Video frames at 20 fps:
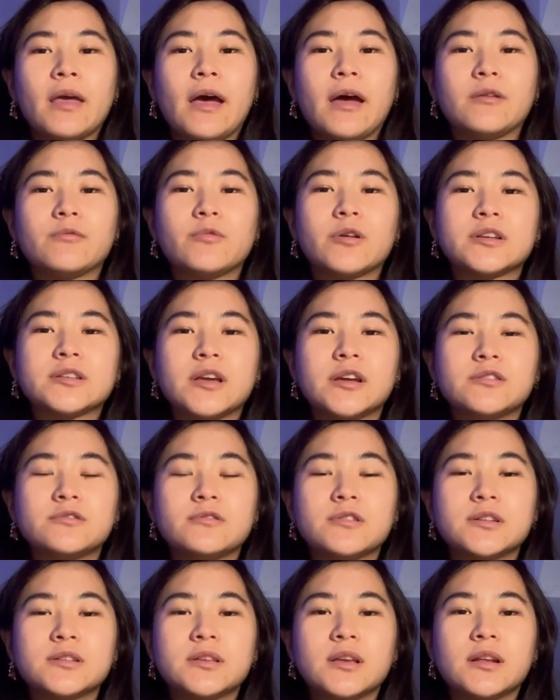and was
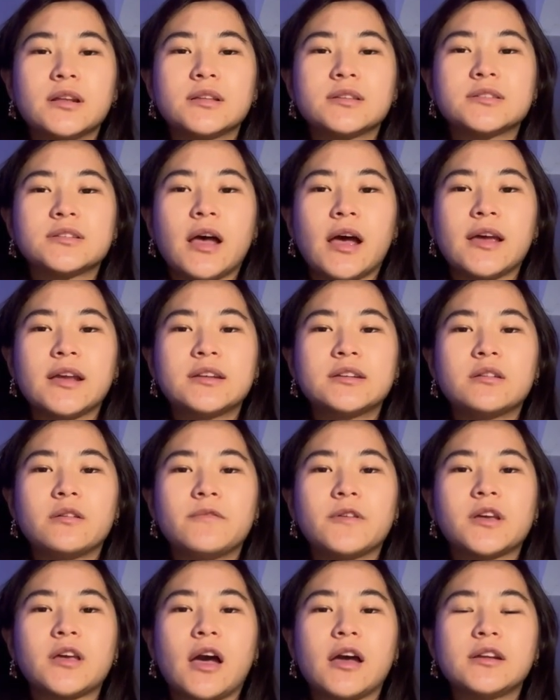interested in
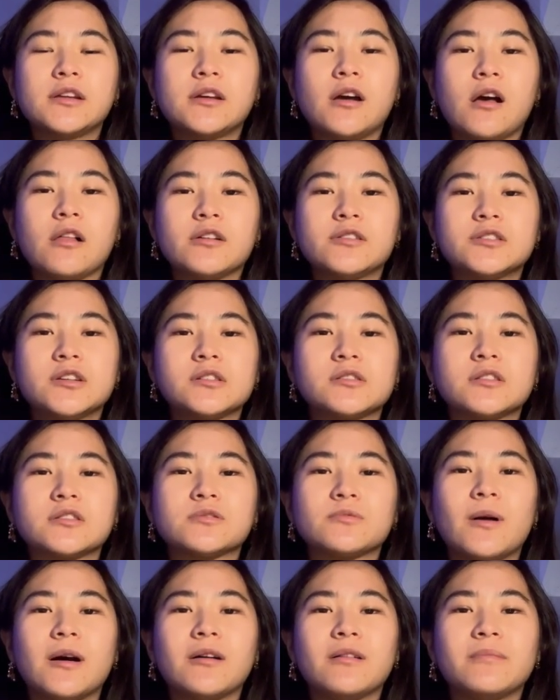scientific ideologies
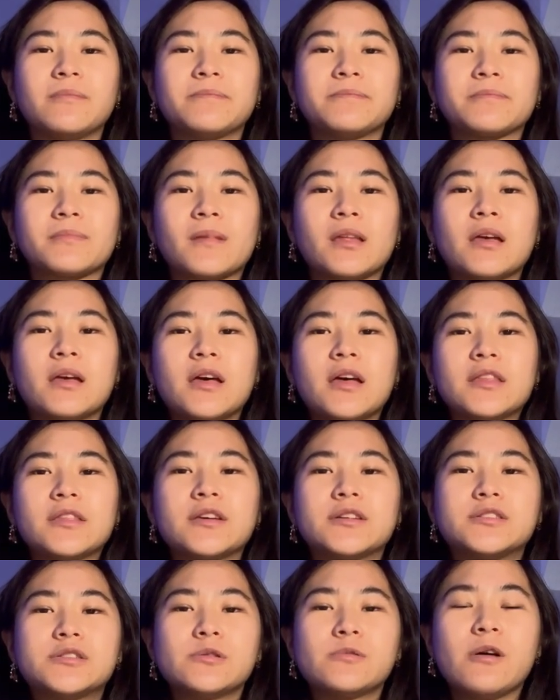as well.
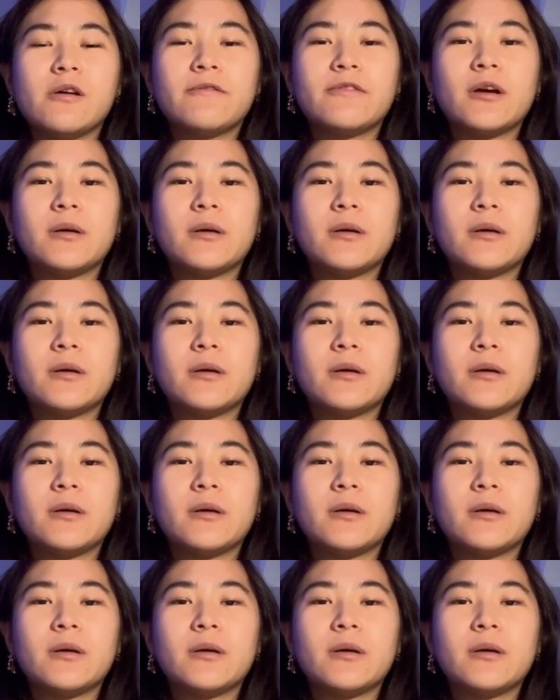The two of